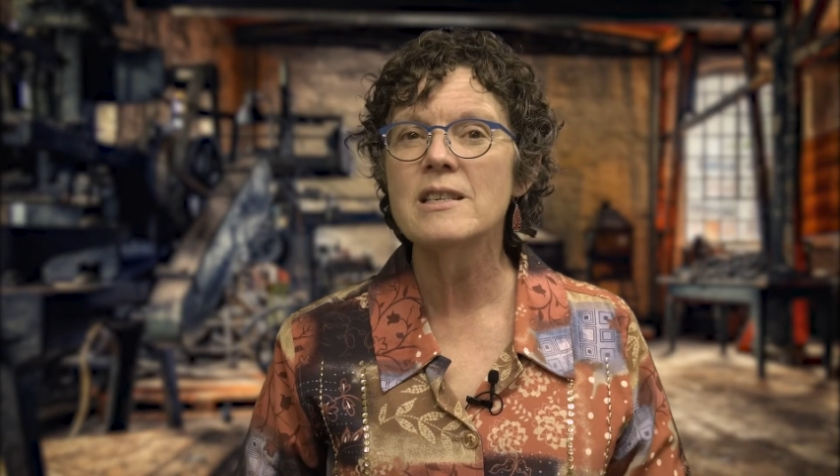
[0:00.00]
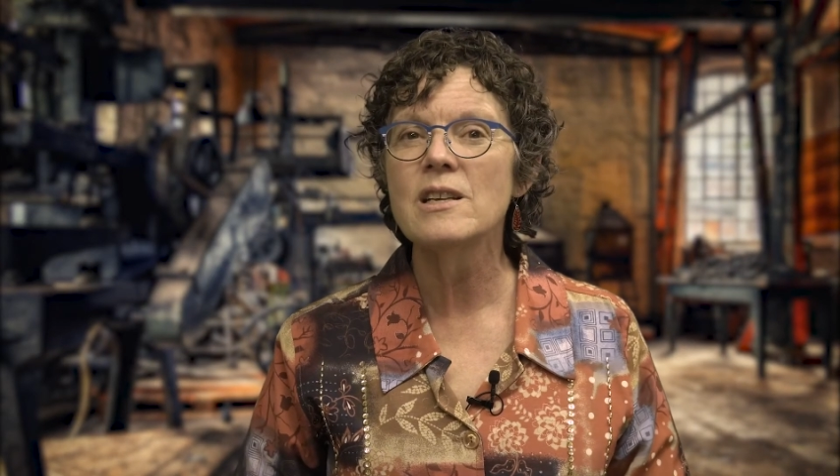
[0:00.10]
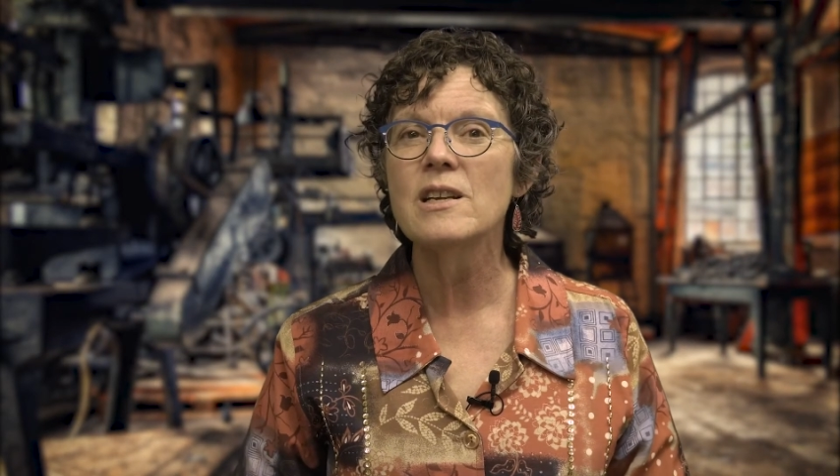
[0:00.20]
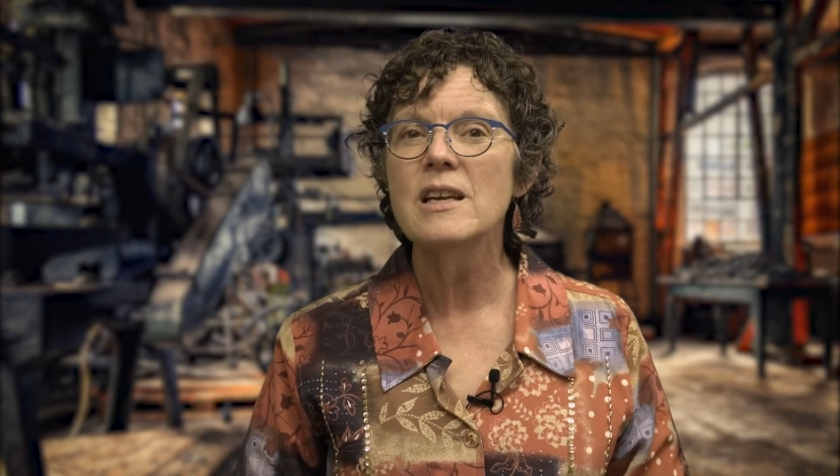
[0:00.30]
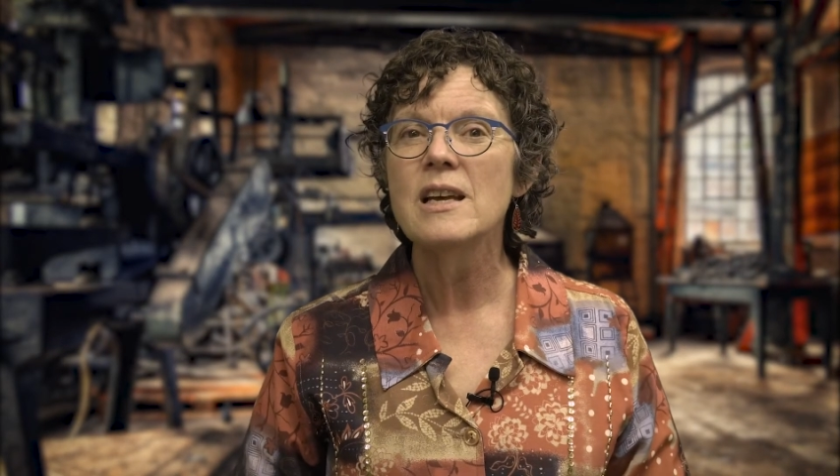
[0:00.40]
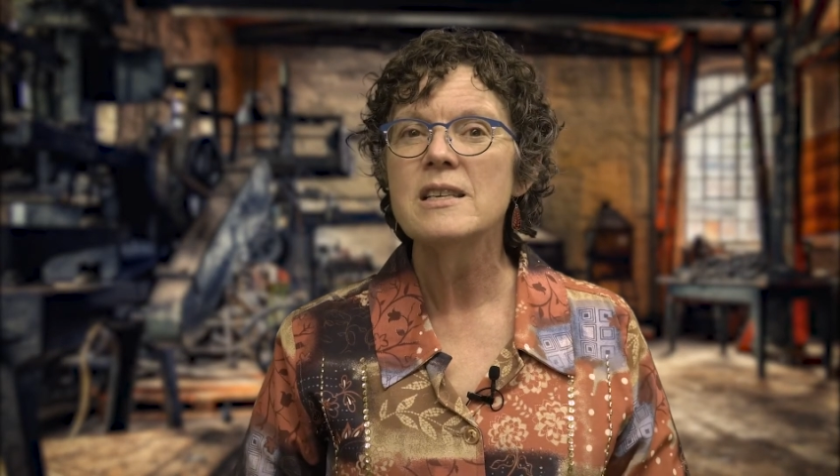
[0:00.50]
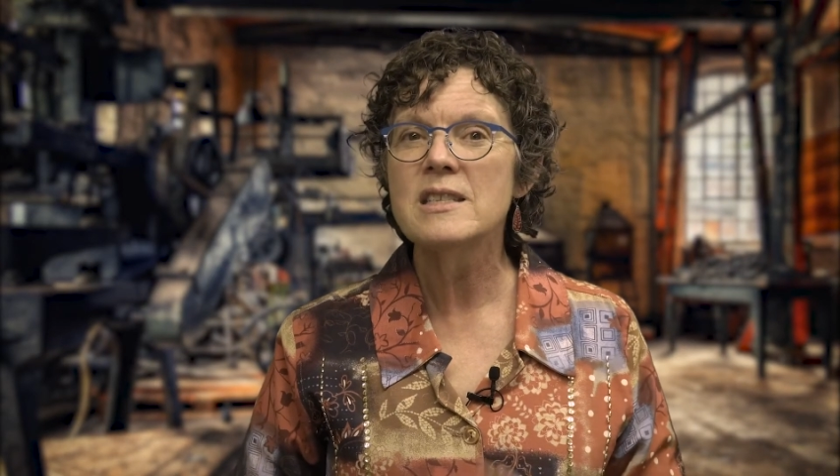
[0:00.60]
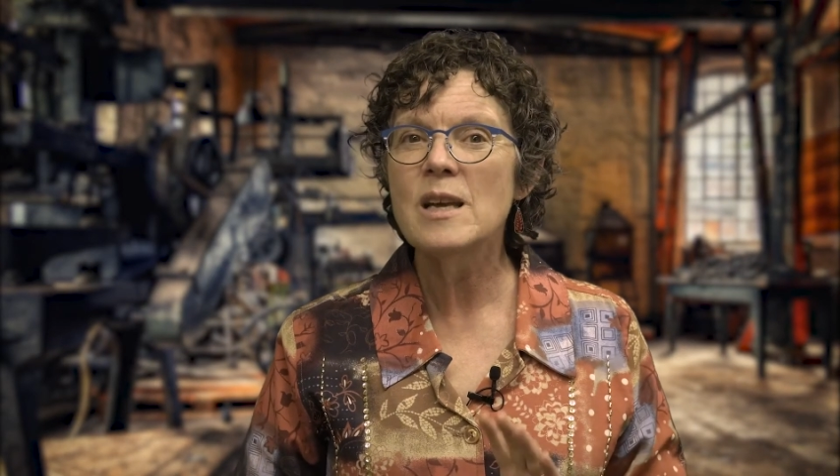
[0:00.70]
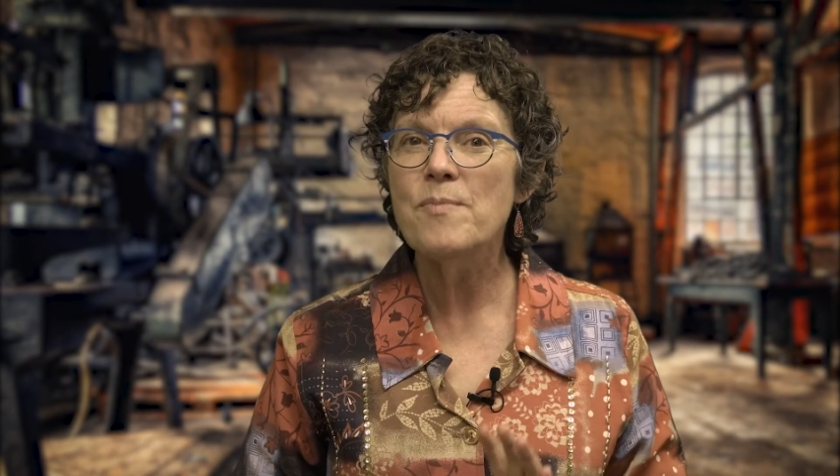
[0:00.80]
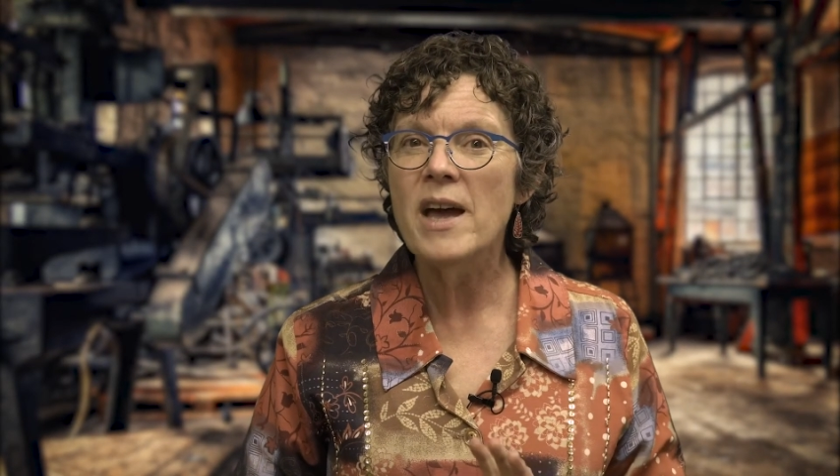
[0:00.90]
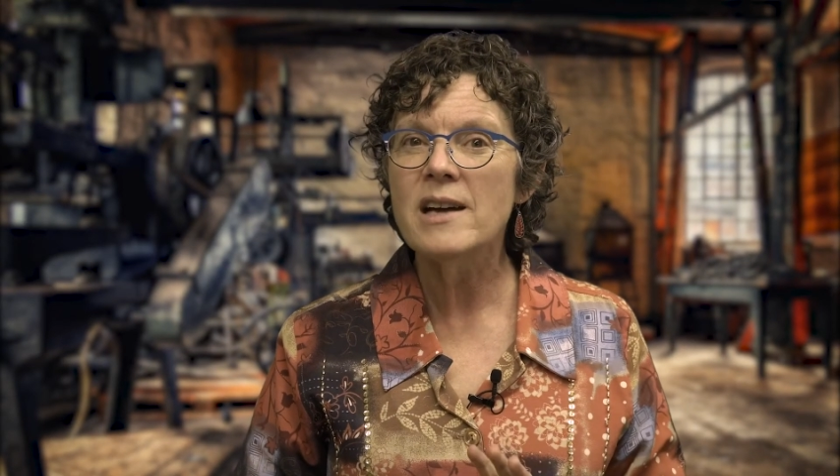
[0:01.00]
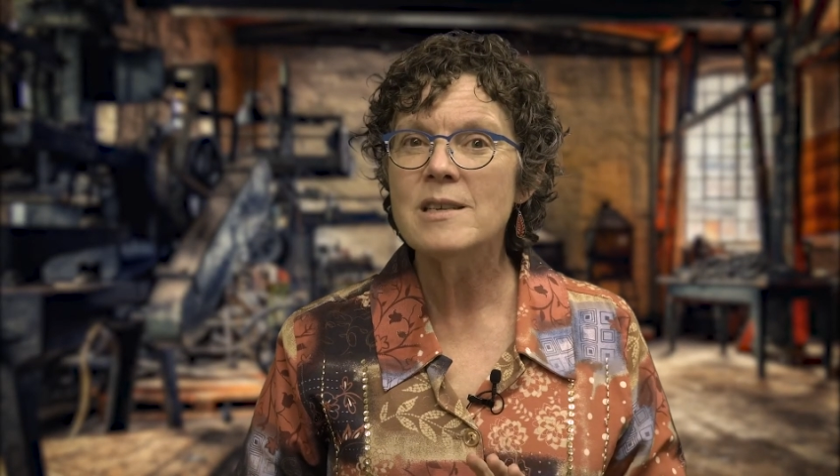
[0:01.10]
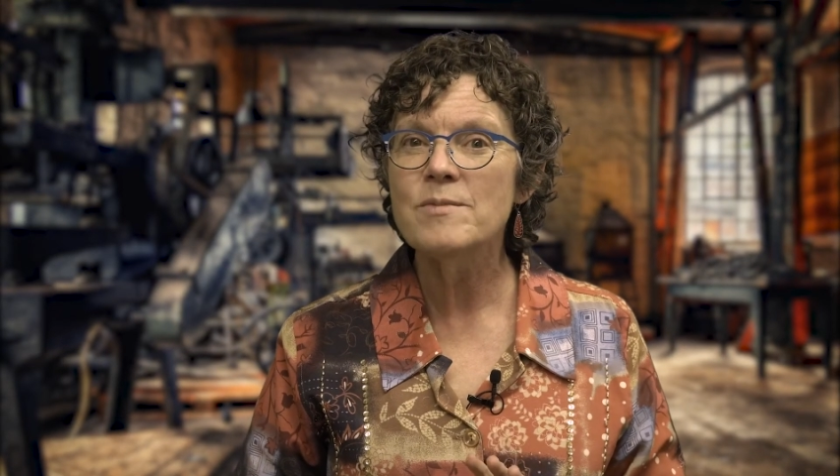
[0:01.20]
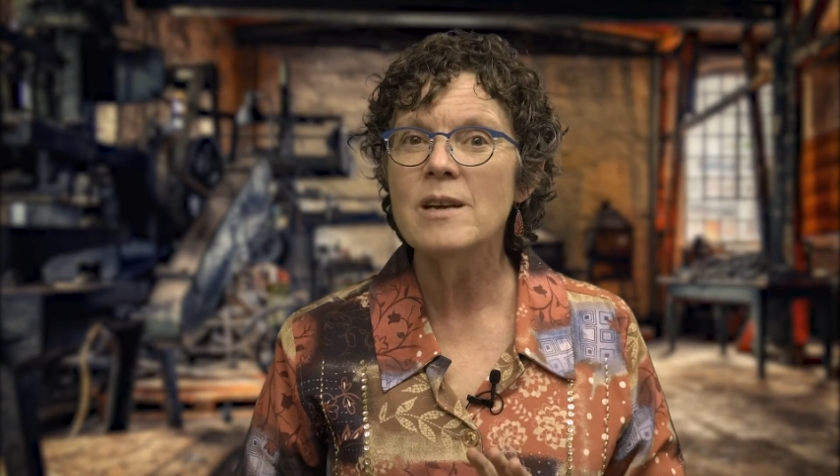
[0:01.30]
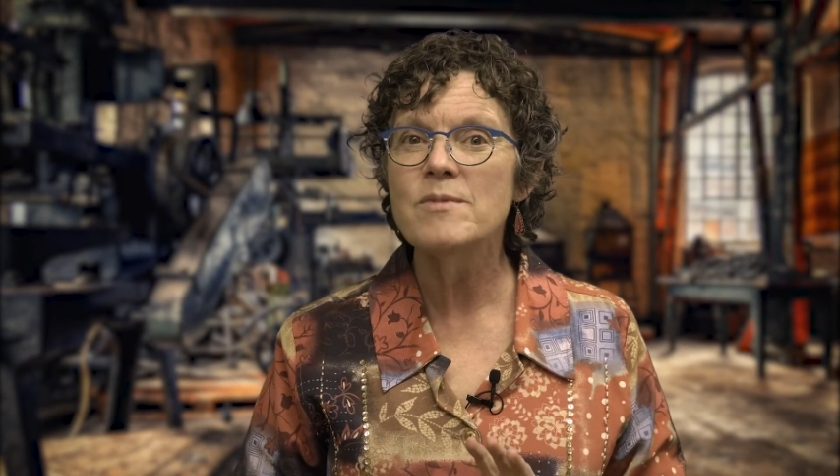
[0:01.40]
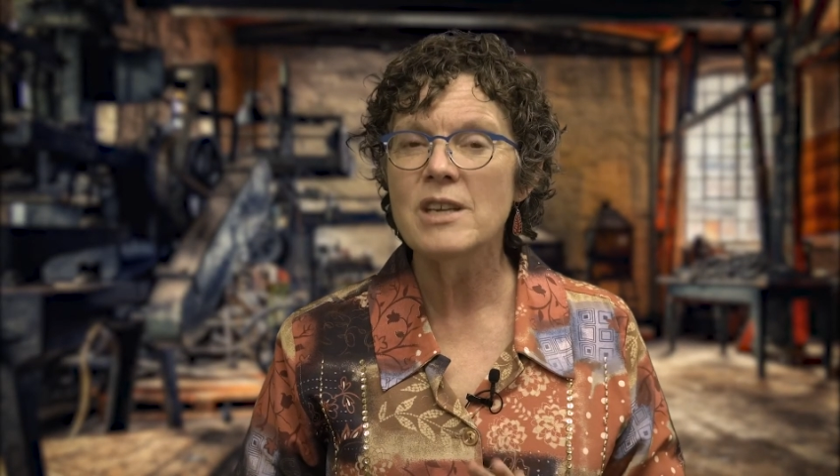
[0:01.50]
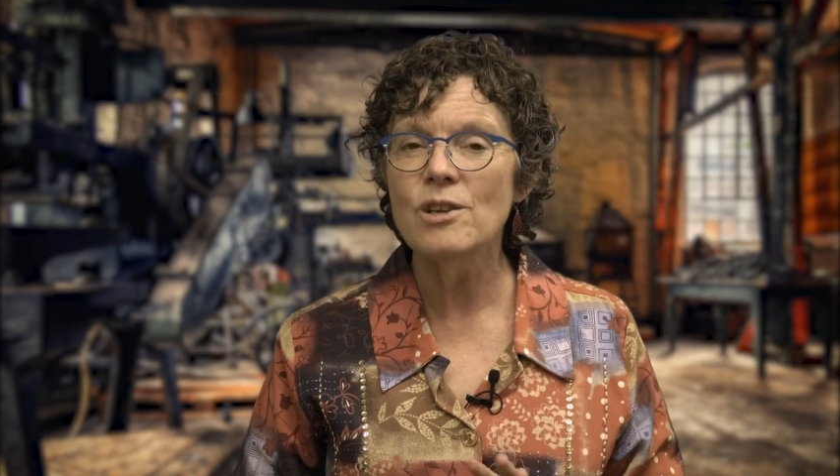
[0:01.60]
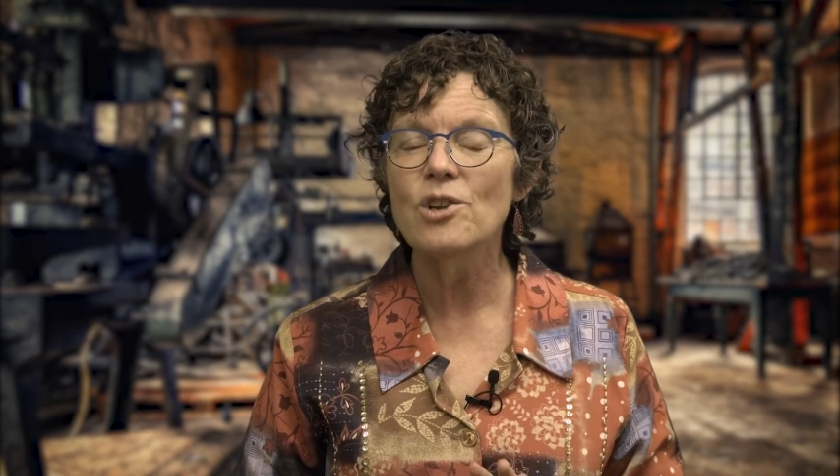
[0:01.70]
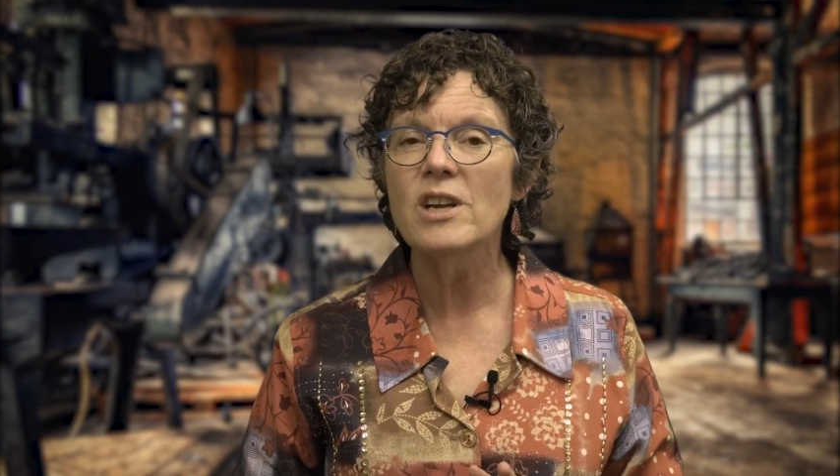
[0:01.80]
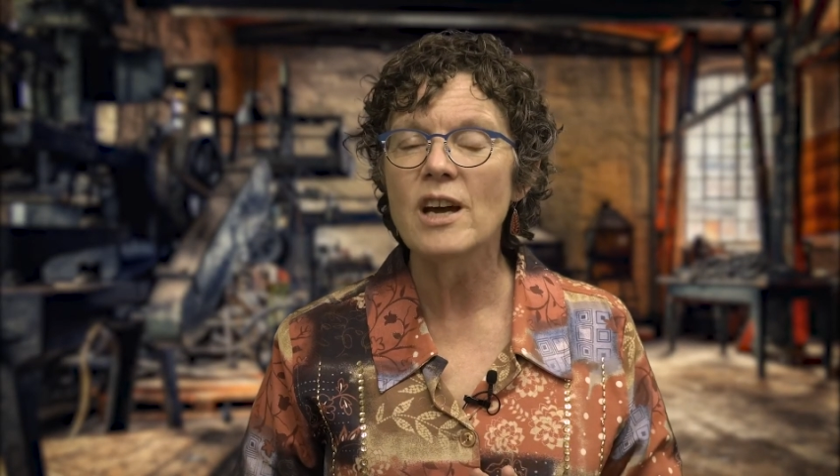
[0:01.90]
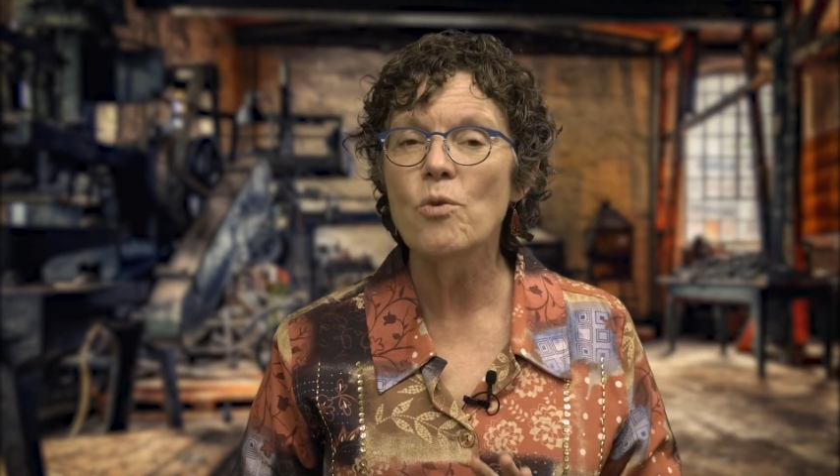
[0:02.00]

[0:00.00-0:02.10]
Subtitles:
to step back sometimes and look